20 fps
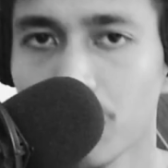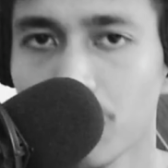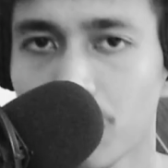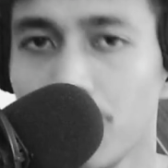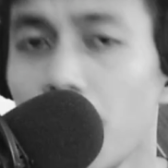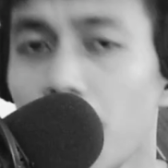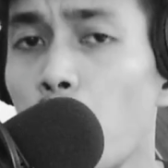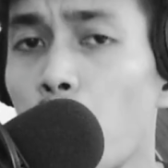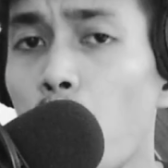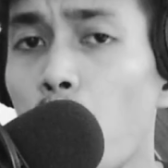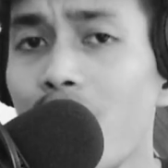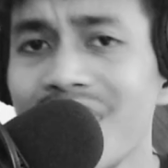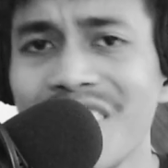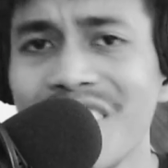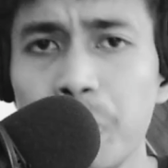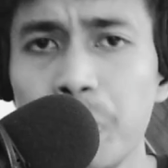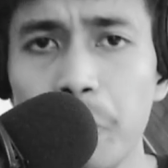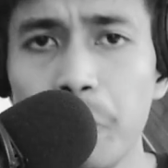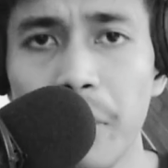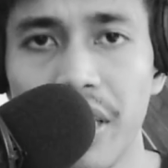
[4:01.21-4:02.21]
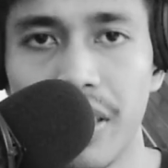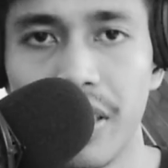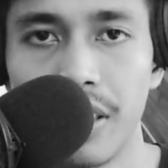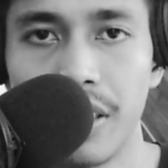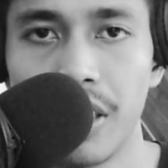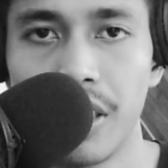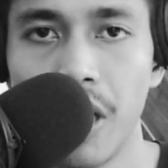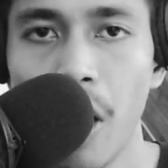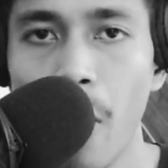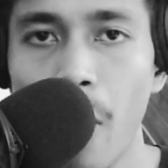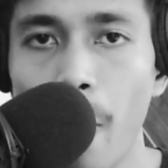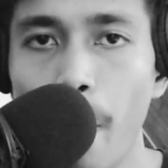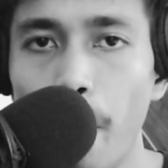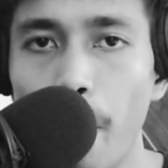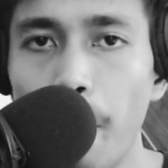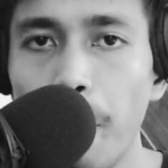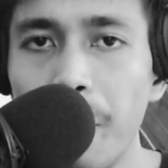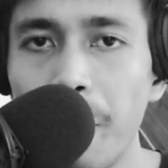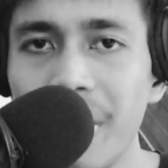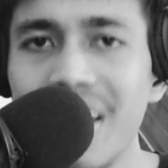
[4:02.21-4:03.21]
Now, what is pain?
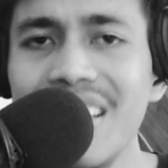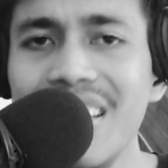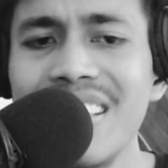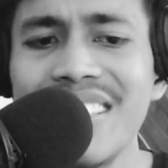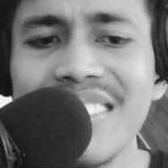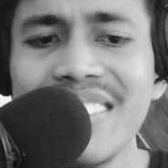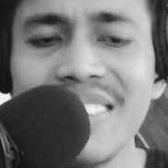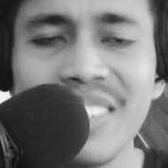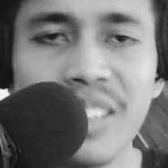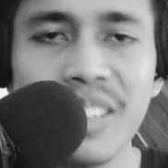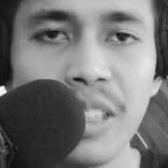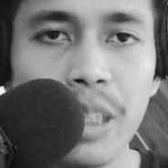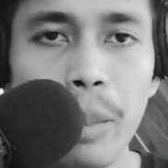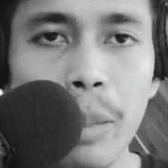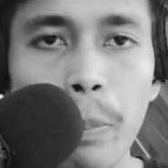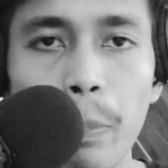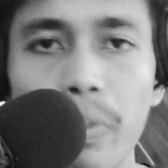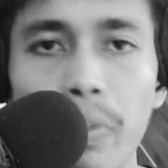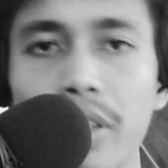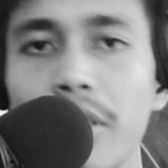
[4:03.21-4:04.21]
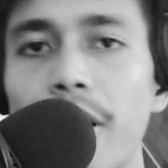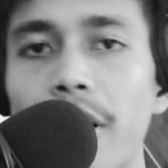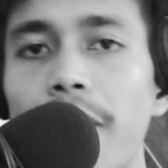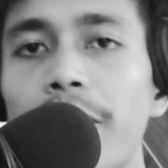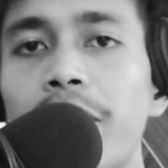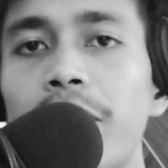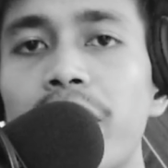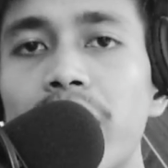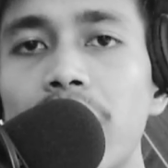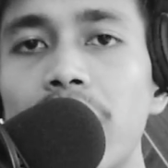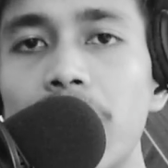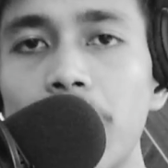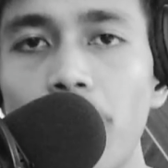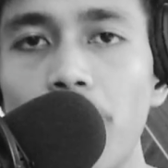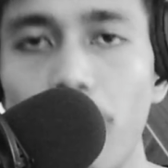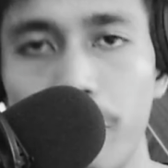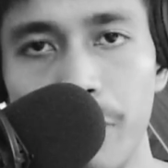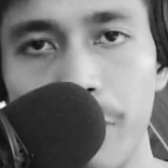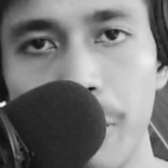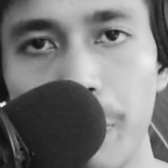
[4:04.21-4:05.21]
Pain is simply a feeling
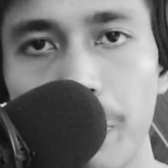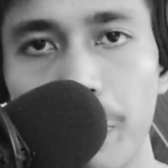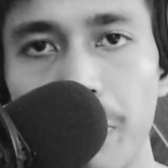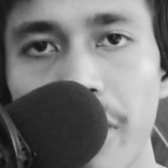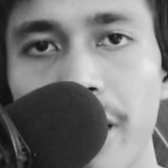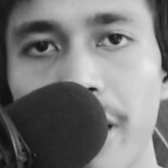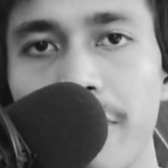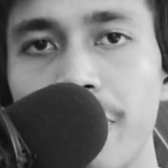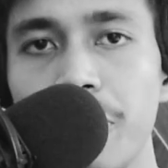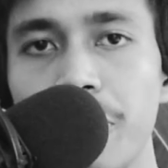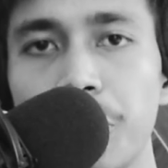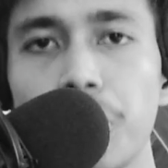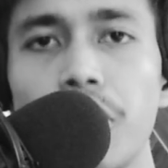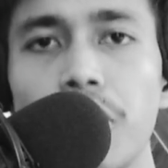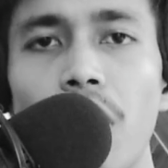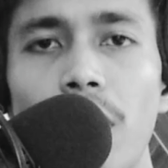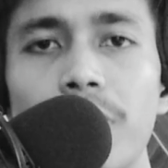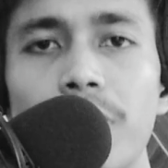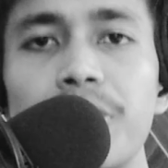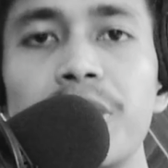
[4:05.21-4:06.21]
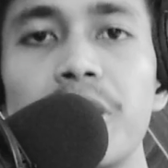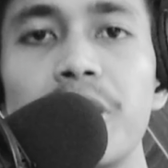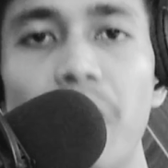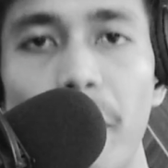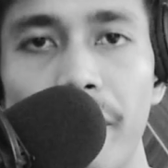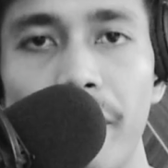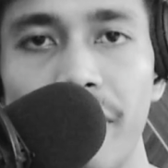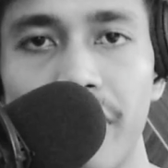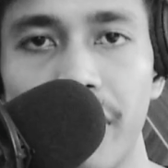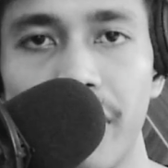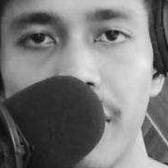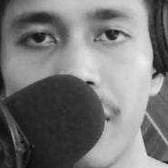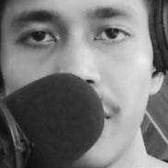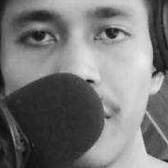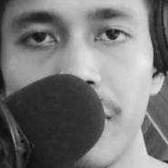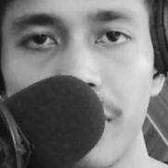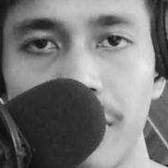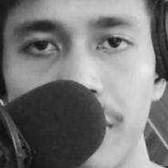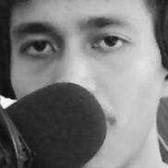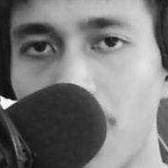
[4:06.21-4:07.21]
of deprivation of something.
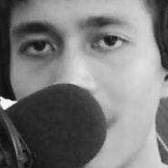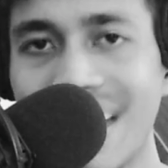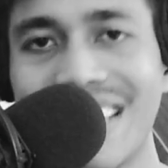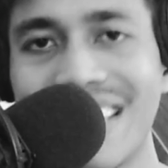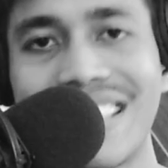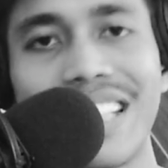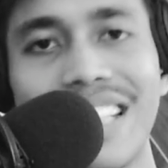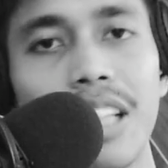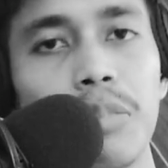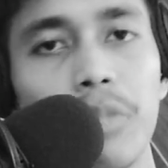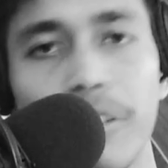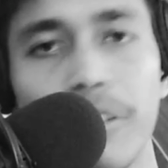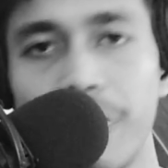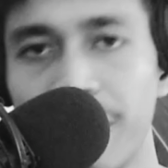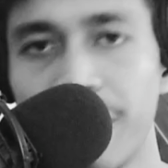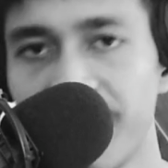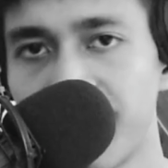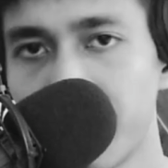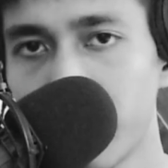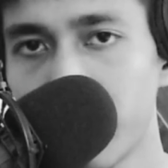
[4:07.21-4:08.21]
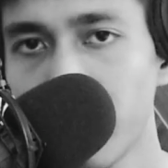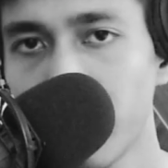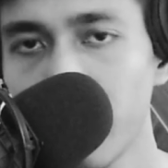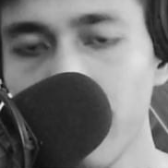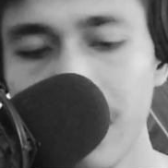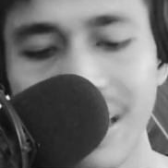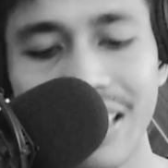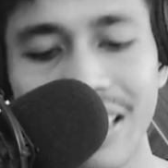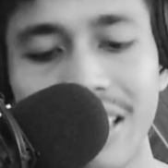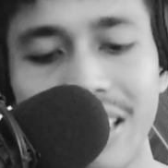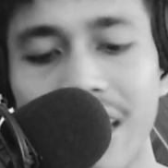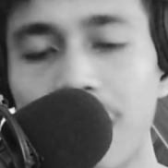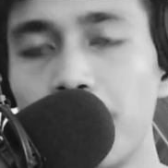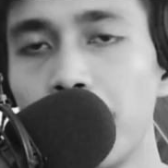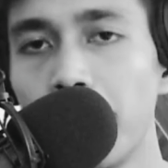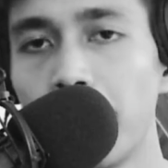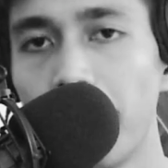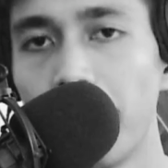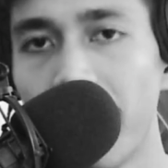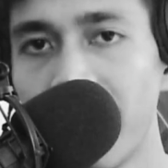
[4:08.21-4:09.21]
It can be physical, it can
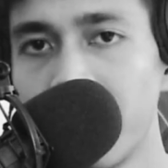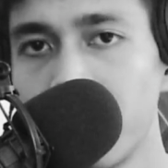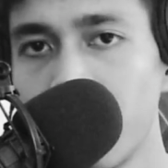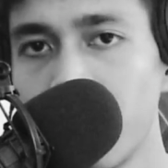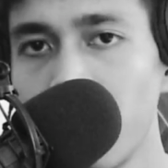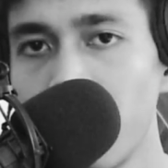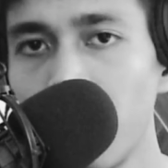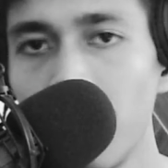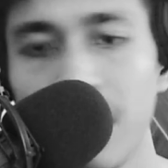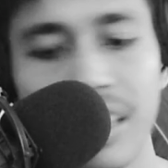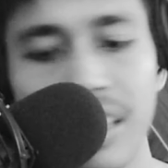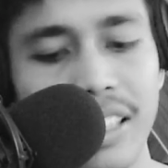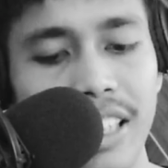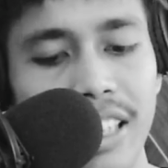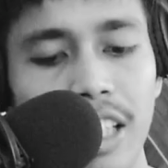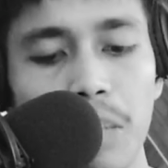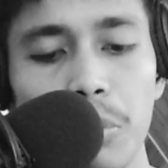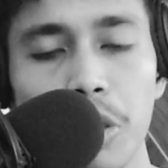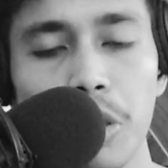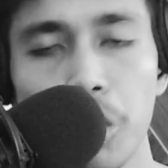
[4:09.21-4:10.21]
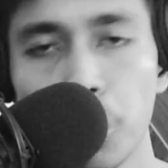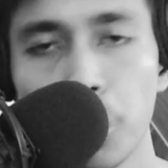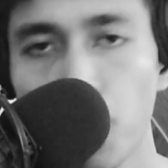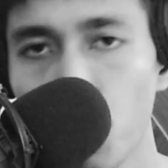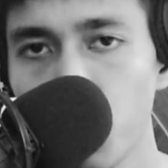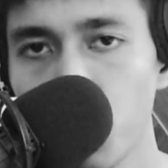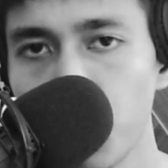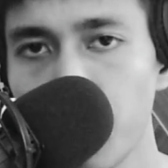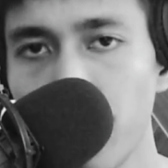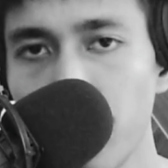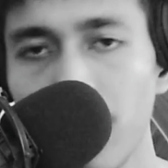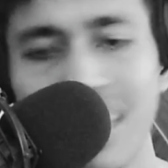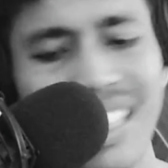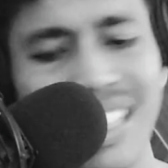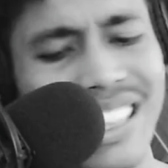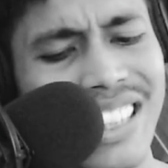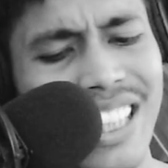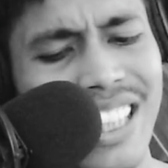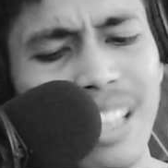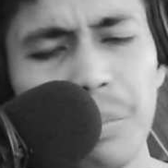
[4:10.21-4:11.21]
be mental, it can be social,
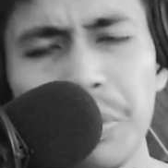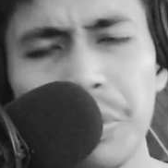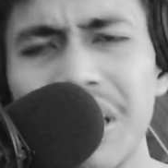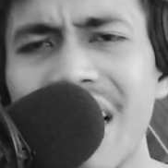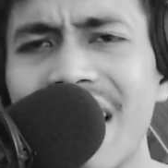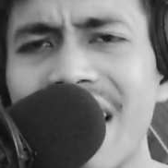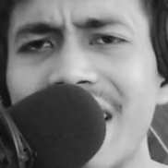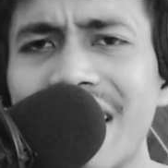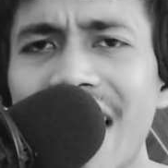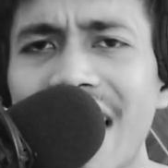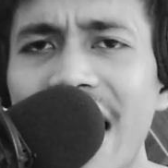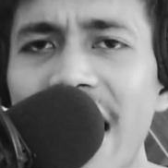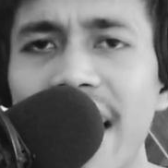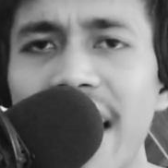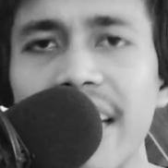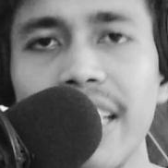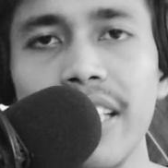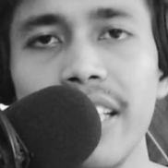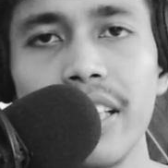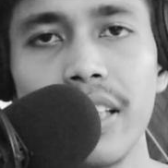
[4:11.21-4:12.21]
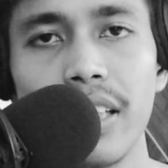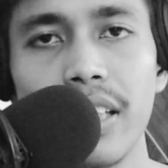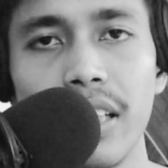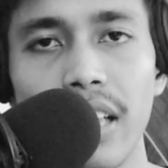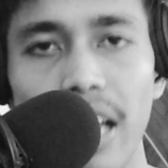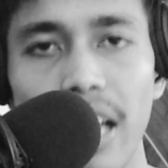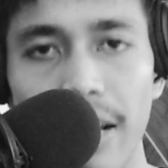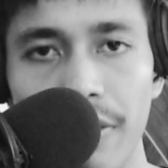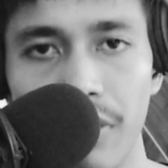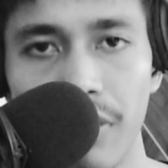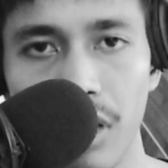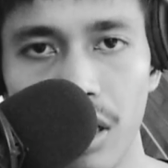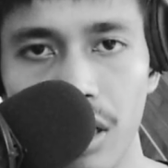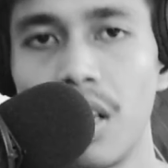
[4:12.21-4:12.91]
it can be at any level.